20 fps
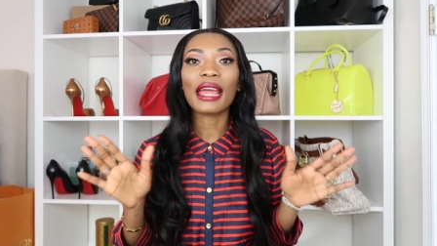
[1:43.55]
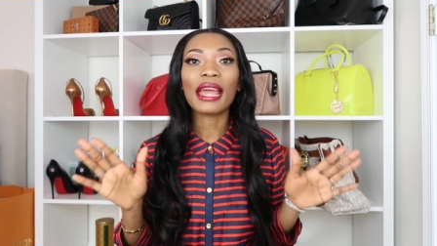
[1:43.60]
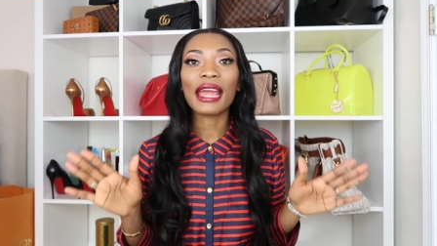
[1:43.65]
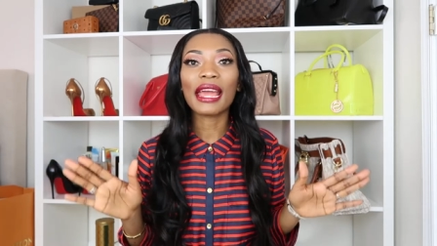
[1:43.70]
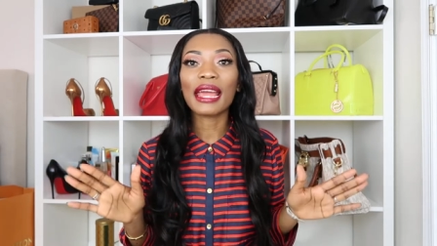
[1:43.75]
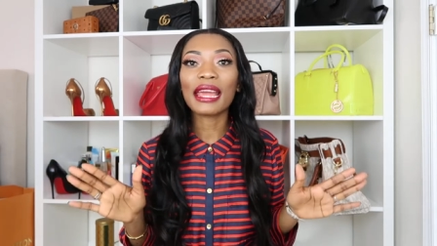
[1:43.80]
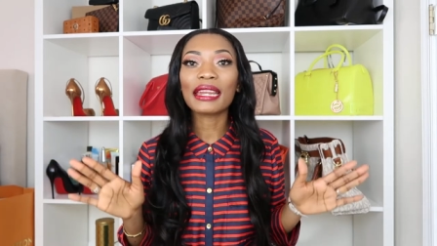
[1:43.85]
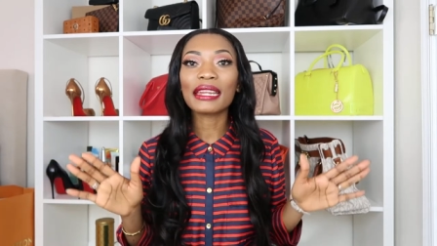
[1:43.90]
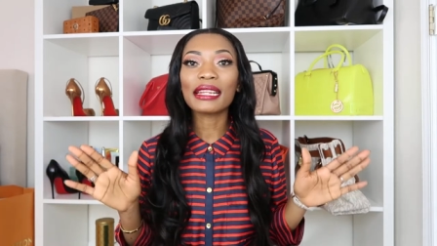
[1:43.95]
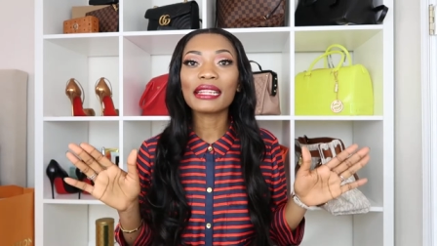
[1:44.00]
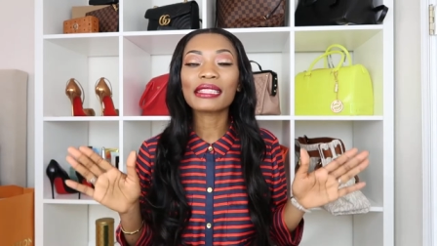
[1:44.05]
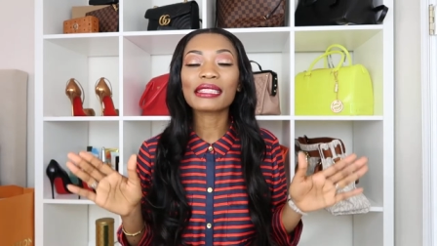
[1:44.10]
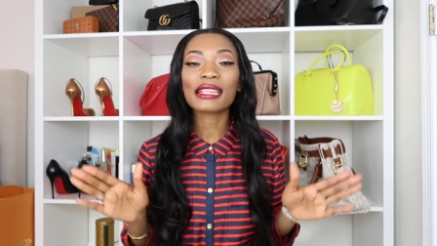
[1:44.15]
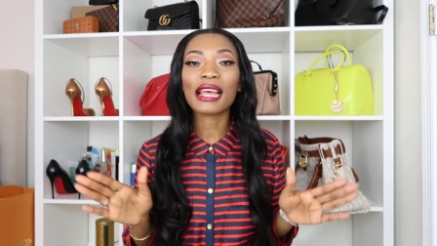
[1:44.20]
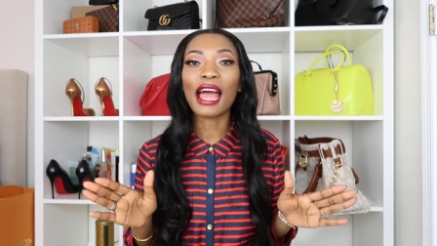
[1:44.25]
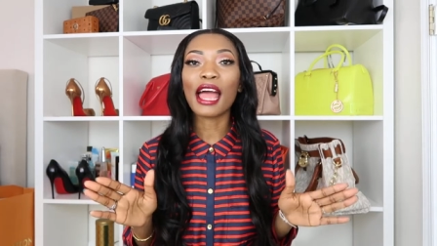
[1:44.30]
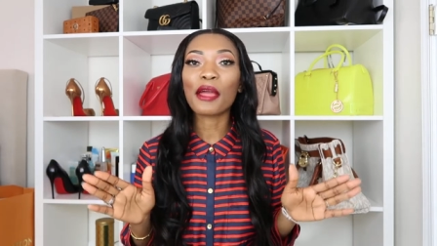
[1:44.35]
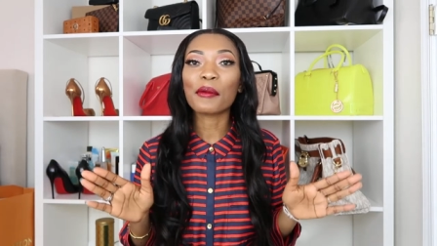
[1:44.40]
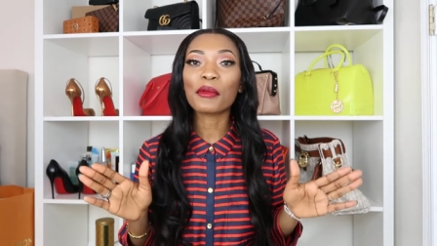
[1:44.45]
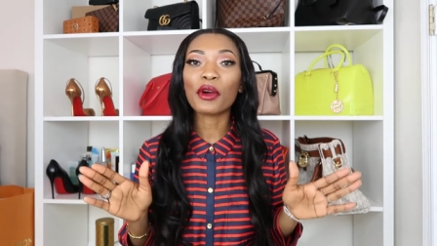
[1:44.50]
any
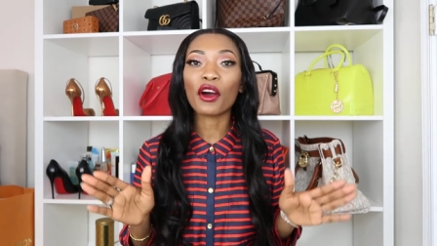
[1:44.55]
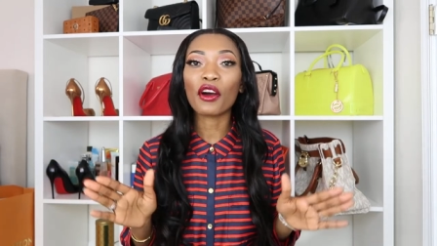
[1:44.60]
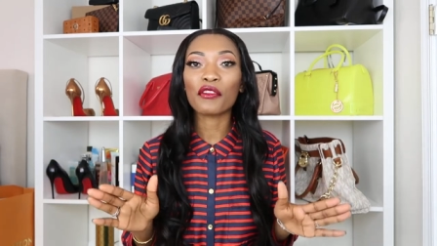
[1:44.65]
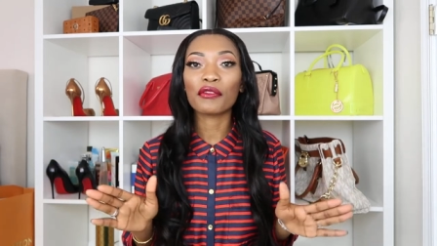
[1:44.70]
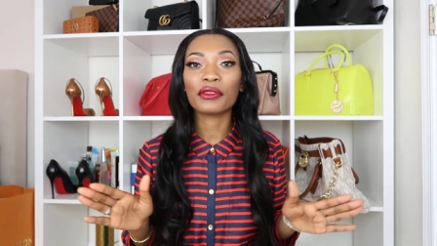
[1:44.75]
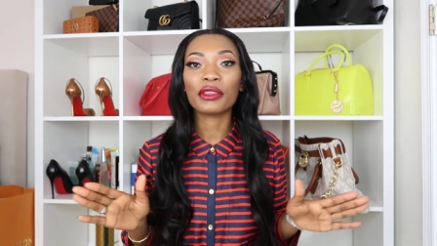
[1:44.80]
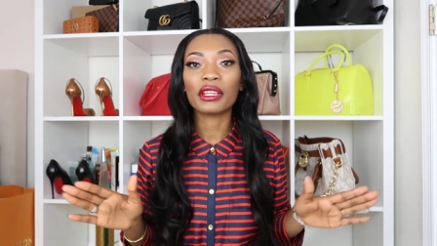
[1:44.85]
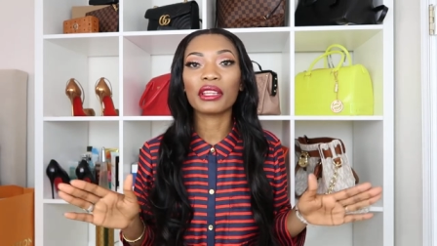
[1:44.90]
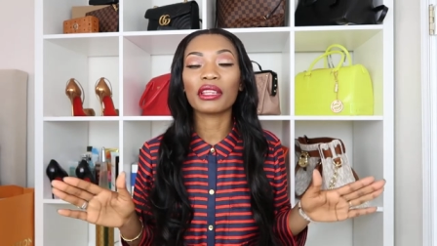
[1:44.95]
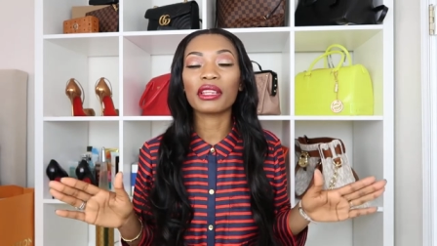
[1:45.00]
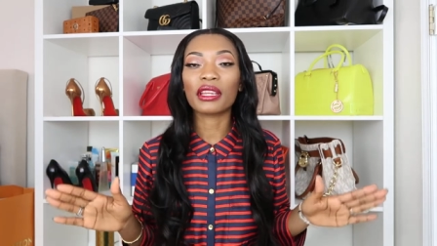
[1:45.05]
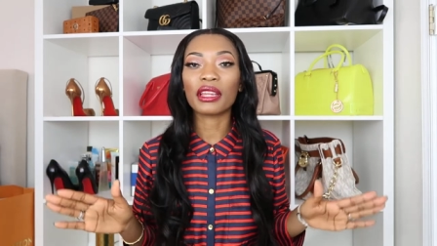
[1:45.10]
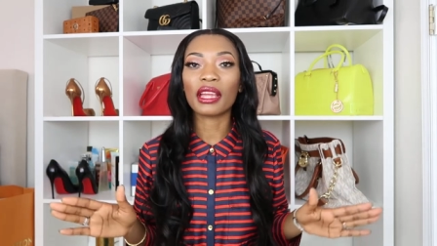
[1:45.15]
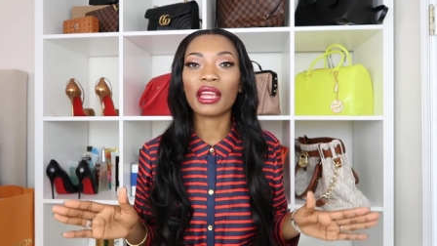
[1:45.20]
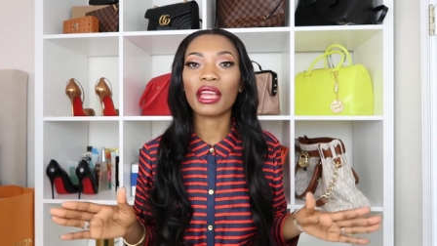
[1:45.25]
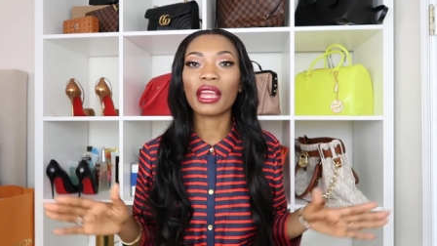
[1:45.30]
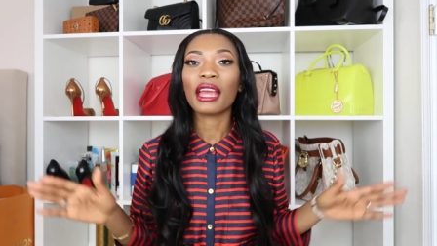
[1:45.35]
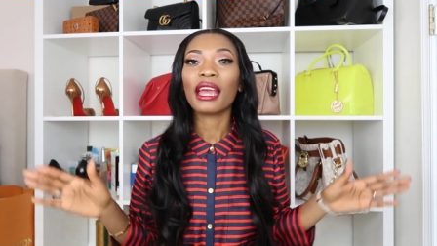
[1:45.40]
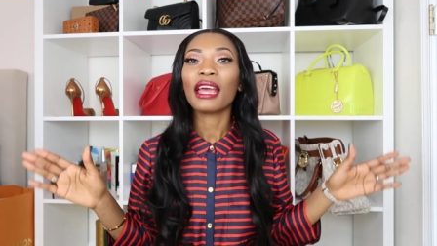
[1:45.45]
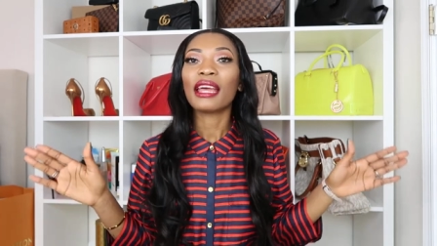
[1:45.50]
time of the
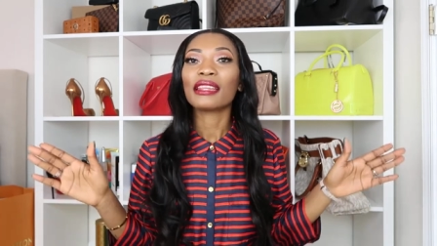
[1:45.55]
year